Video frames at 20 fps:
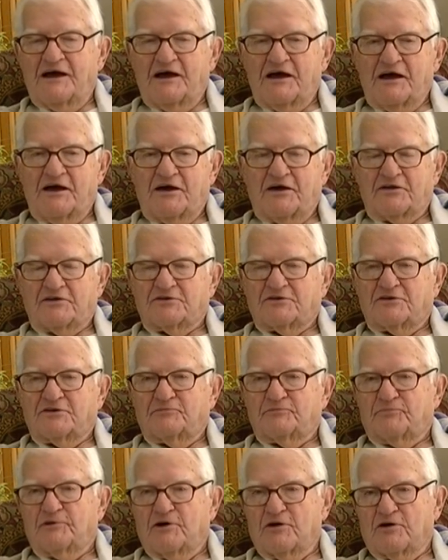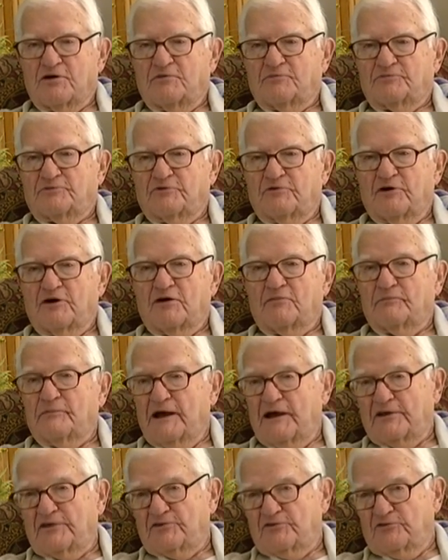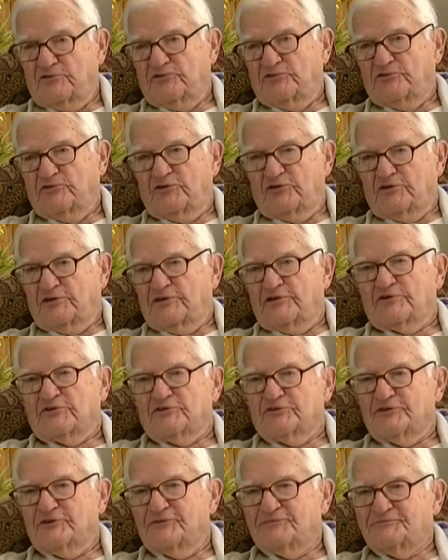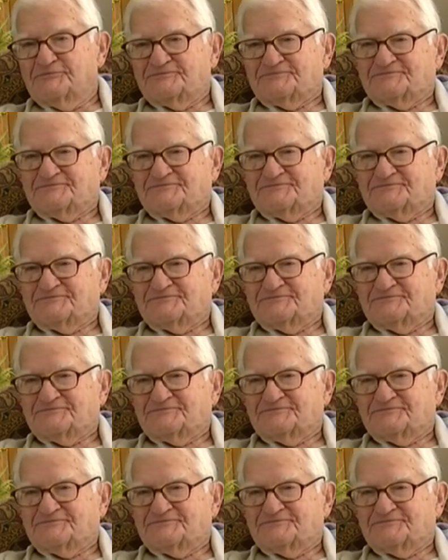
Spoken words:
and compare them to our manuals on leadership.